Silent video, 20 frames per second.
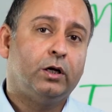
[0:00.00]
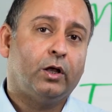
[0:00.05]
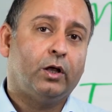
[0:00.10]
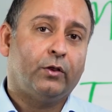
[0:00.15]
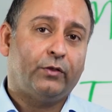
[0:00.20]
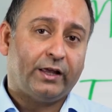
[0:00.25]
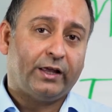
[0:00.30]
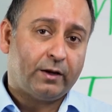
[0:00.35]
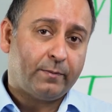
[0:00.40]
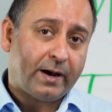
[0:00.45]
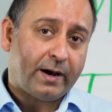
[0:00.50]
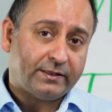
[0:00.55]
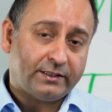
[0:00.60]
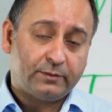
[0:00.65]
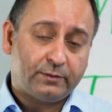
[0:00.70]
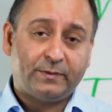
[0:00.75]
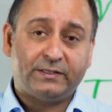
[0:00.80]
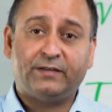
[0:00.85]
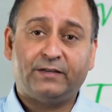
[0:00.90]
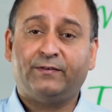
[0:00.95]
think about this
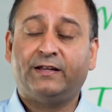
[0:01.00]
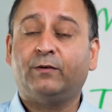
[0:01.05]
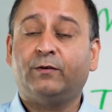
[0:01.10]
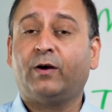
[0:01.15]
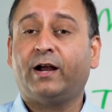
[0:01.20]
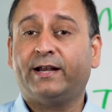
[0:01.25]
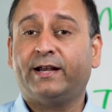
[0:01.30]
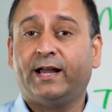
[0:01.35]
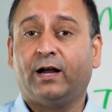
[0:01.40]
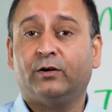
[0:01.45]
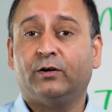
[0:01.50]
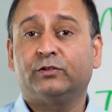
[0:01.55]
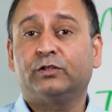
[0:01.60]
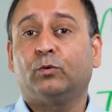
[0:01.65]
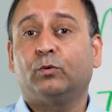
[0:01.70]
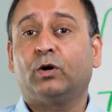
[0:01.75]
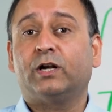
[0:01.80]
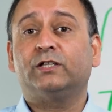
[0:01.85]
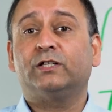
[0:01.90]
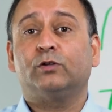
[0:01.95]
specifically right now. So
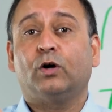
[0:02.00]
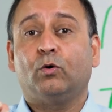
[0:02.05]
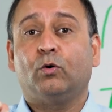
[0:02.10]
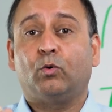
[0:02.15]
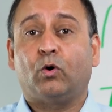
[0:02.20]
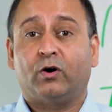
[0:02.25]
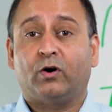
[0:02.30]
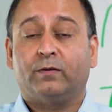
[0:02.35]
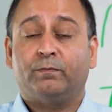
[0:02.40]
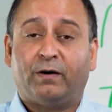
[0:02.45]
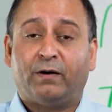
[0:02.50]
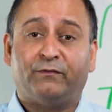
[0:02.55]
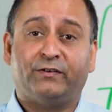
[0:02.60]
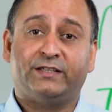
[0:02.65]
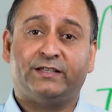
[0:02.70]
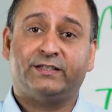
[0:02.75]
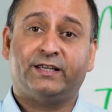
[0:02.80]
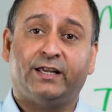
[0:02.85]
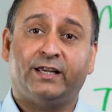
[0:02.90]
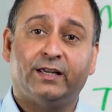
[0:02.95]
what does Warren Buffett
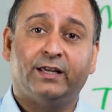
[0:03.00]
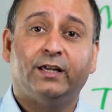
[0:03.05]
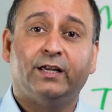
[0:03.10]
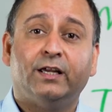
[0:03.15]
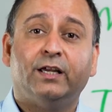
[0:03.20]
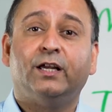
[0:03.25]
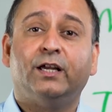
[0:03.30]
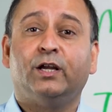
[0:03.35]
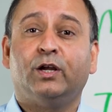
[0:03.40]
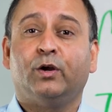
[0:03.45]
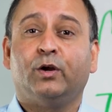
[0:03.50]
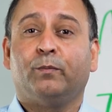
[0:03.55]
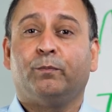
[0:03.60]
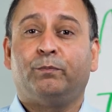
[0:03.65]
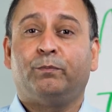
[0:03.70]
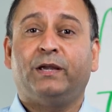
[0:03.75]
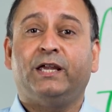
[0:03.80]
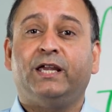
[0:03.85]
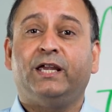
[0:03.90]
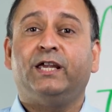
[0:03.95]
say?
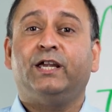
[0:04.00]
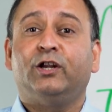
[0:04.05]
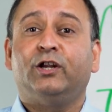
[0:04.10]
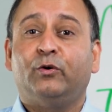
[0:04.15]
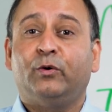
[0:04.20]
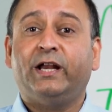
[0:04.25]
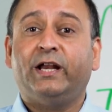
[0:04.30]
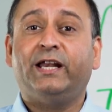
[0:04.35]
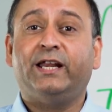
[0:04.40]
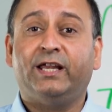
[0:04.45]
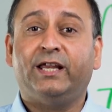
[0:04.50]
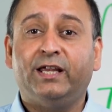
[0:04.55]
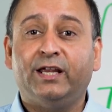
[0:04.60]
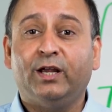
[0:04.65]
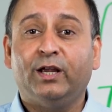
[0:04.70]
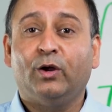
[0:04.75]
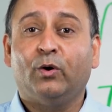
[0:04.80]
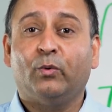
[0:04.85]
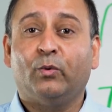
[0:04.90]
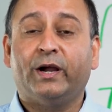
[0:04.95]
Be greedy
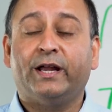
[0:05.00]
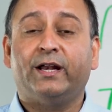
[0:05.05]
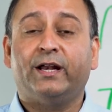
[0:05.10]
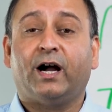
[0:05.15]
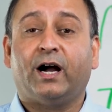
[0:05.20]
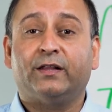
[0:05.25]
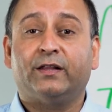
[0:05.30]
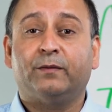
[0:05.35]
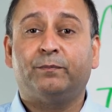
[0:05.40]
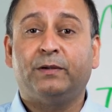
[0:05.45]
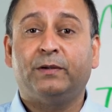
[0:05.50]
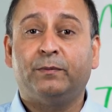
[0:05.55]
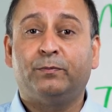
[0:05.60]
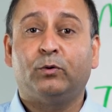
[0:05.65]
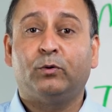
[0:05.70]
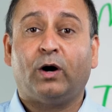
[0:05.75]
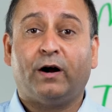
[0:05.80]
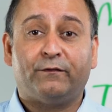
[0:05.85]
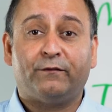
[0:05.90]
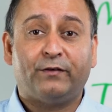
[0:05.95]
when other
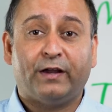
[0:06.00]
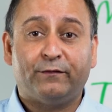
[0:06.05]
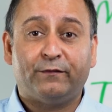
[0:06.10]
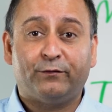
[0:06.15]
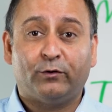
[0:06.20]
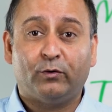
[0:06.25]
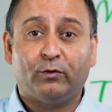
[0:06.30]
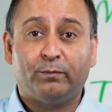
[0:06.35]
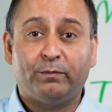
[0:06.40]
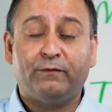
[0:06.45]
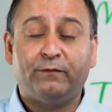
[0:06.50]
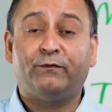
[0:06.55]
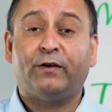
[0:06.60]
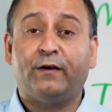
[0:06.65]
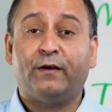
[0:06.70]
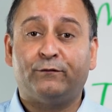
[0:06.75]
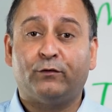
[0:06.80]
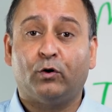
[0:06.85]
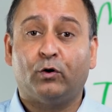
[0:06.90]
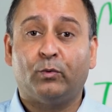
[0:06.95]
people are fearful, be
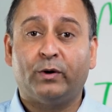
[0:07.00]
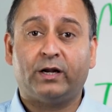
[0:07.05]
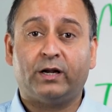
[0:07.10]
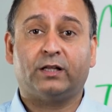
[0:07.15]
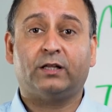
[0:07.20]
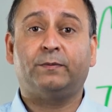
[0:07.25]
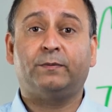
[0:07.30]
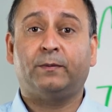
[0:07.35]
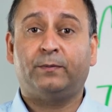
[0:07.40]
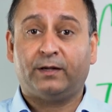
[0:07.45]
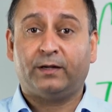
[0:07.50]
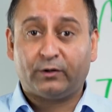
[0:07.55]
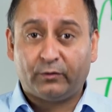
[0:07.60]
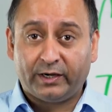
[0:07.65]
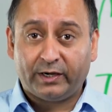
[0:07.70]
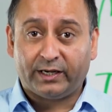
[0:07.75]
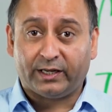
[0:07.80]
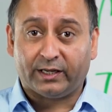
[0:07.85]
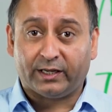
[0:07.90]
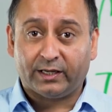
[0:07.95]
fearful when other people are
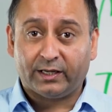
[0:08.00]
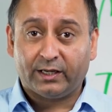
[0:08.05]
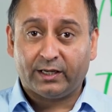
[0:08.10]
greedy.